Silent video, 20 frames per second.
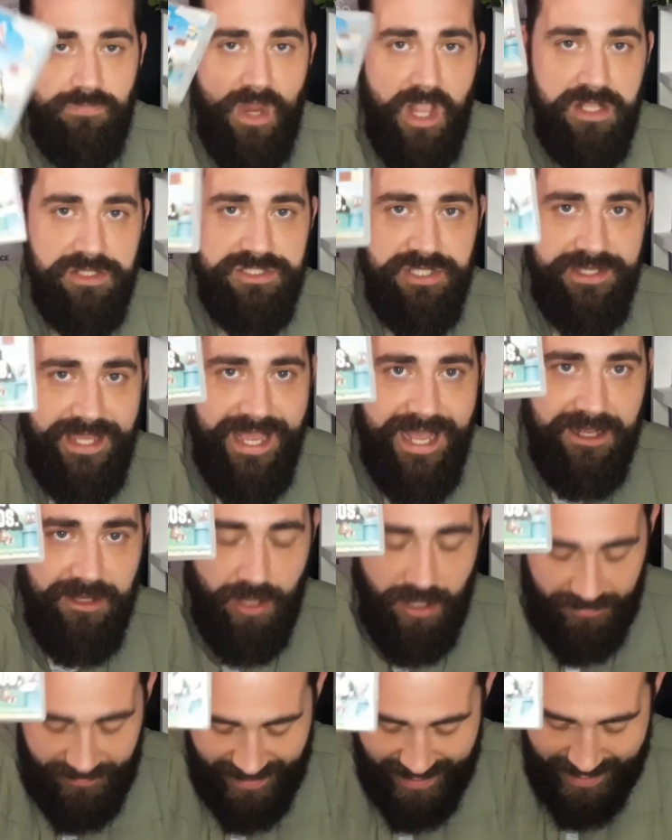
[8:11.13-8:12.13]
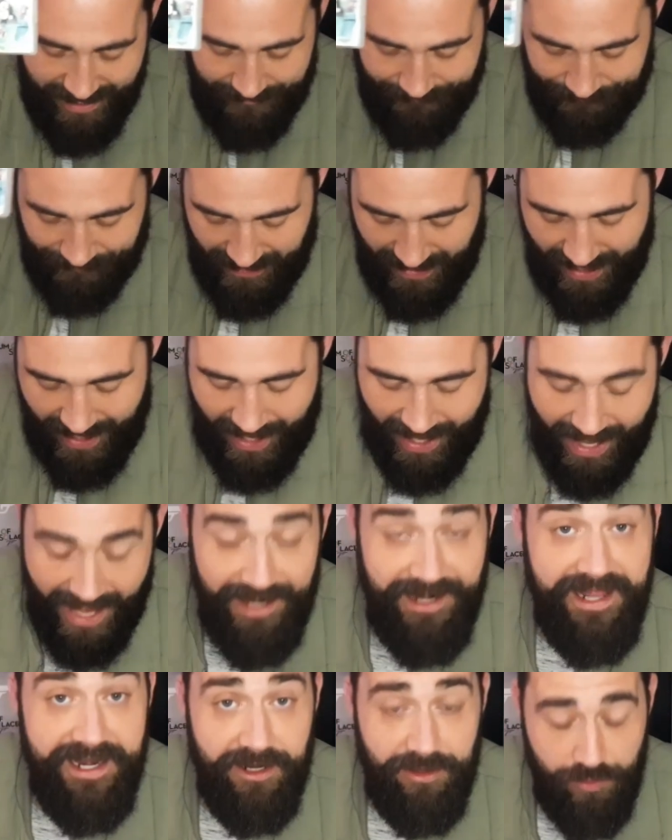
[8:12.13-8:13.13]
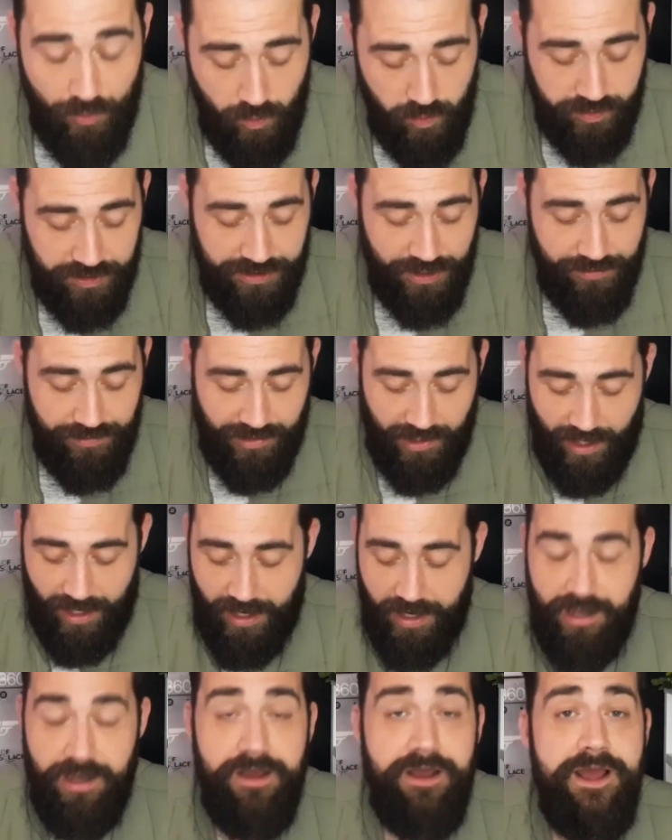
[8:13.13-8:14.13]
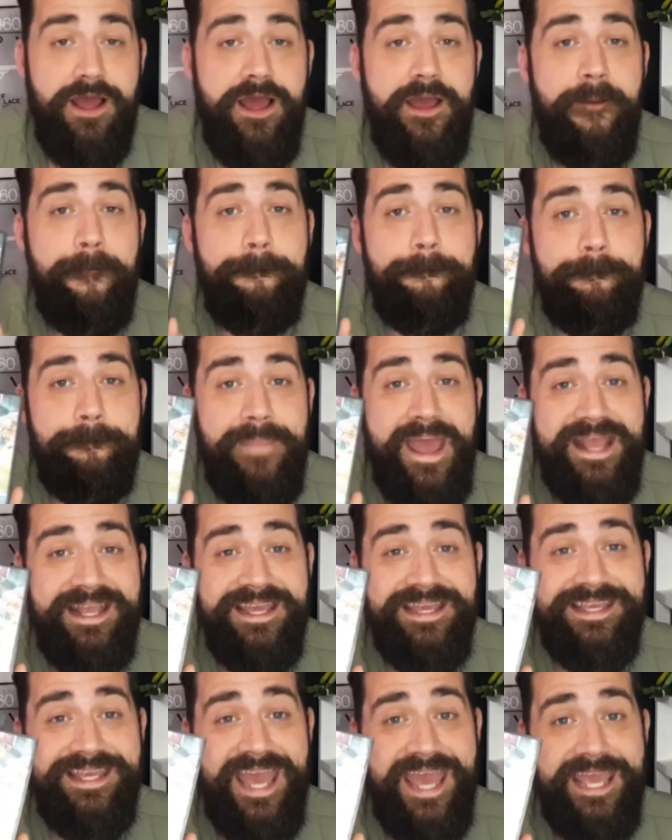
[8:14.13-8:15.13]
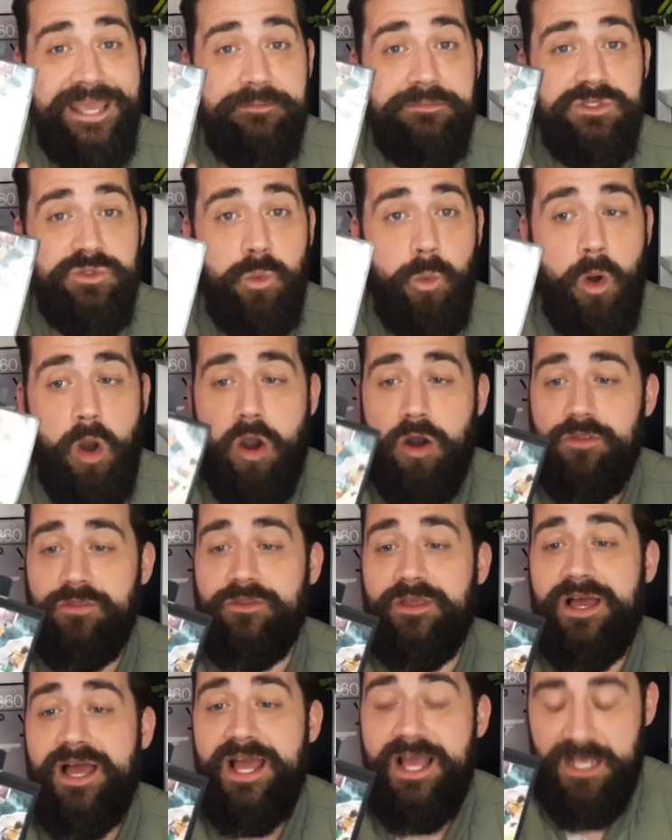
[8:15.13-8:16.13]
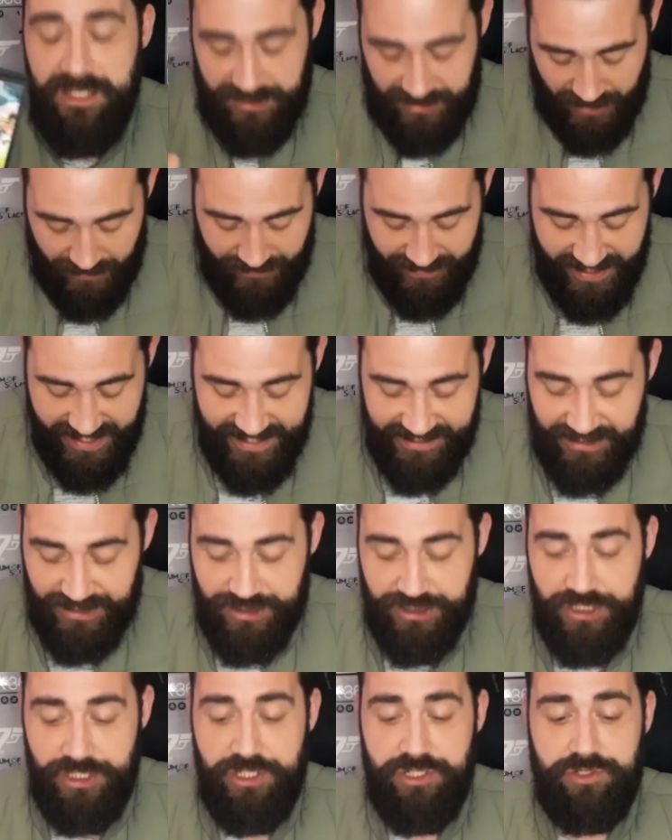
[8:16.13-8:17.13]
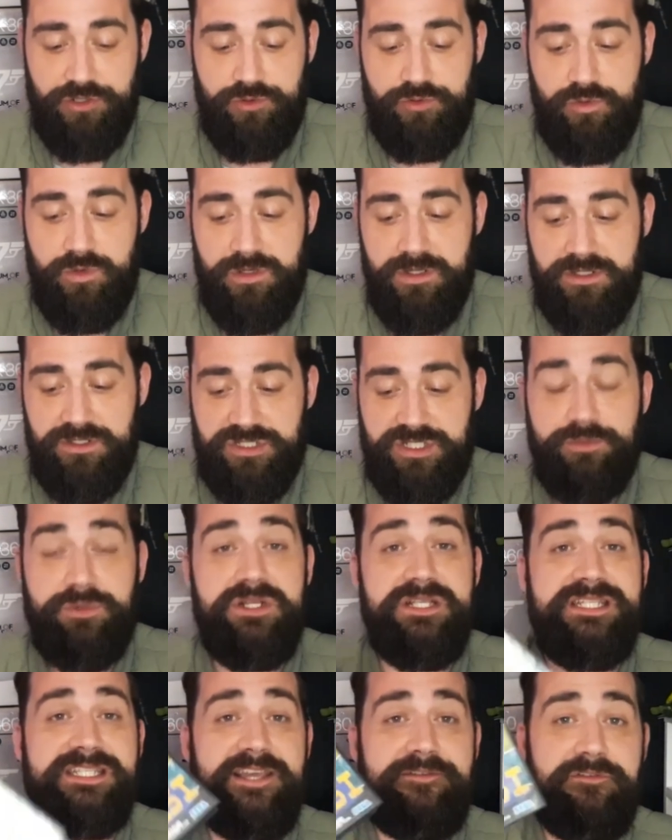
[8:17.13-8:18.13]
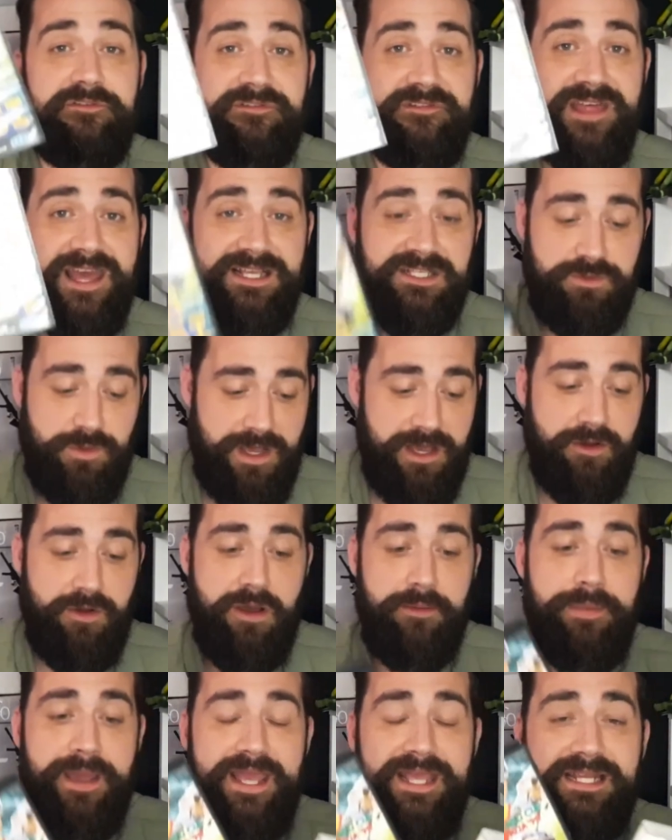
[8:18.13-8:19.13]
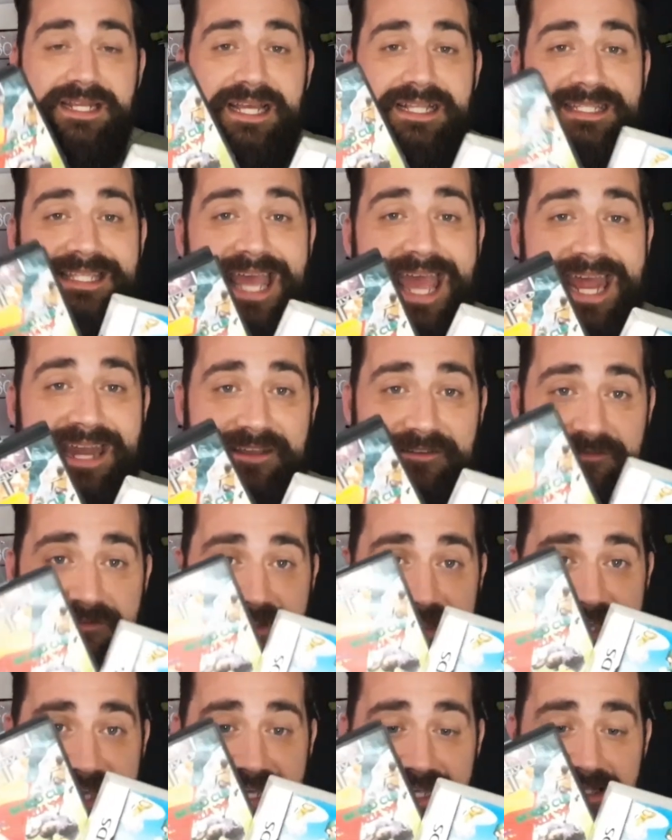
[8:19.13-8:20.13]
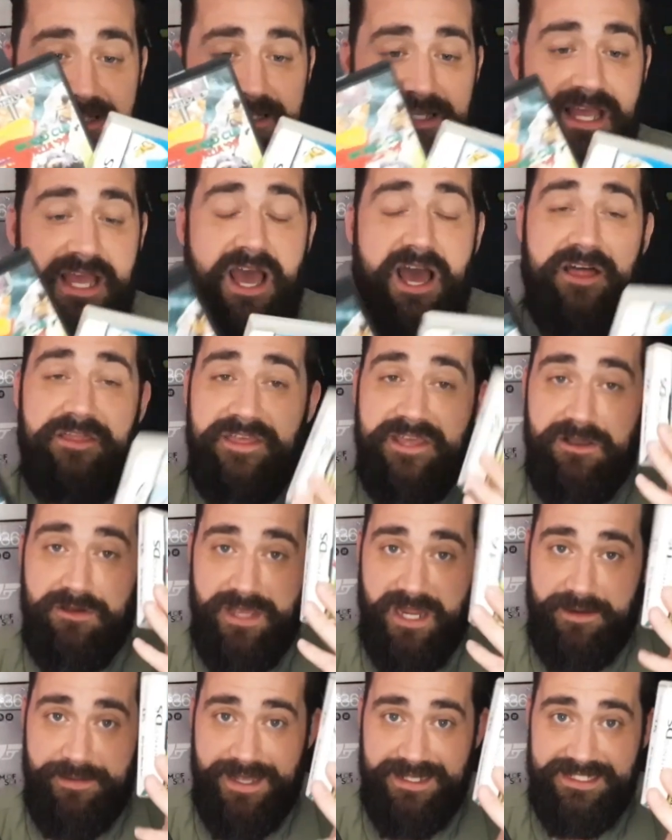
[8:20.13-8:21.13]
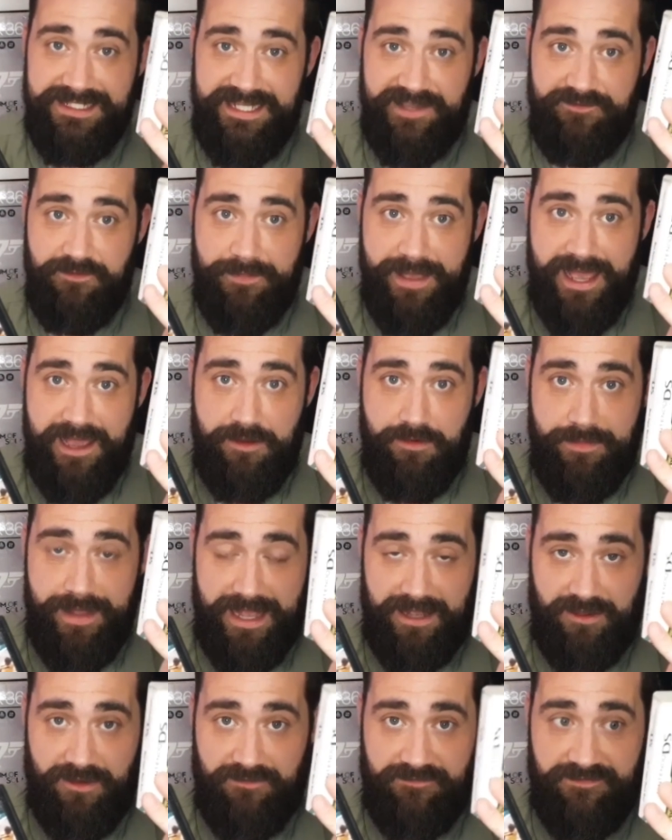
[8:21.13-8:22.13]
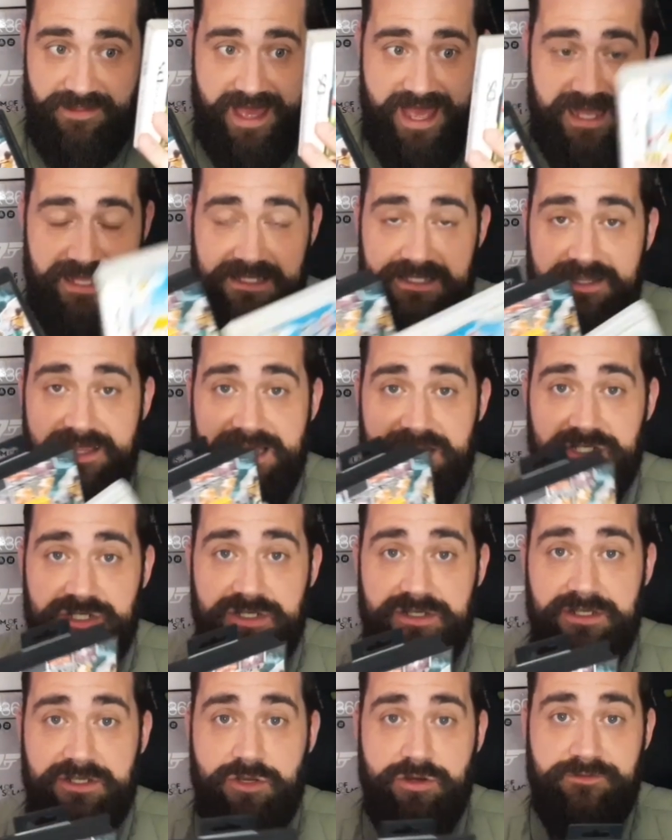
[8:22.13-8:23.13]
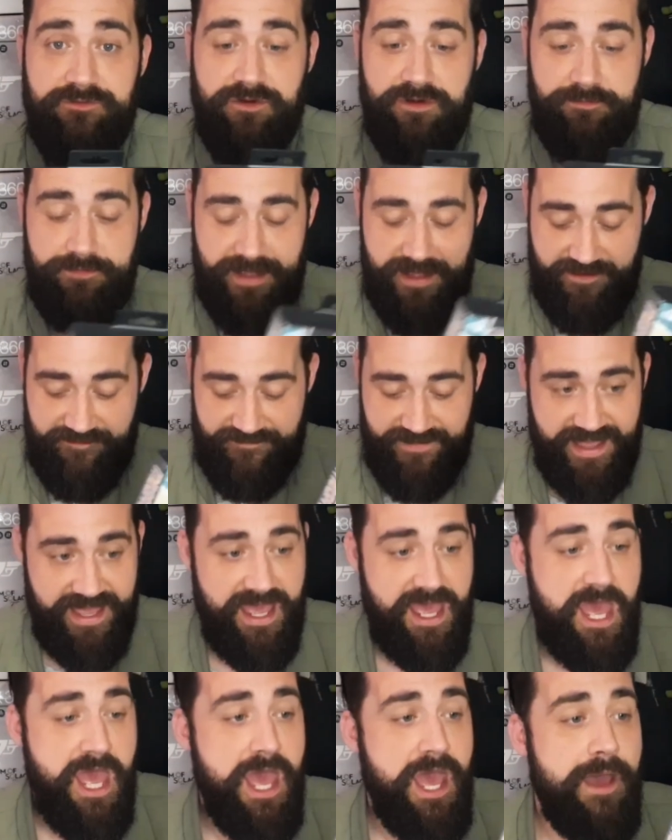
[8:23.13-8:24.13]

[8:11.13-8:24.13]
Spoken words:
So yeah, I got that, and then I also got Mega Games 1. So these two, she wanted 7 for that as well. I paid a tenner for these. I think I'll get about £7 back off that, so that should cover a bit of it.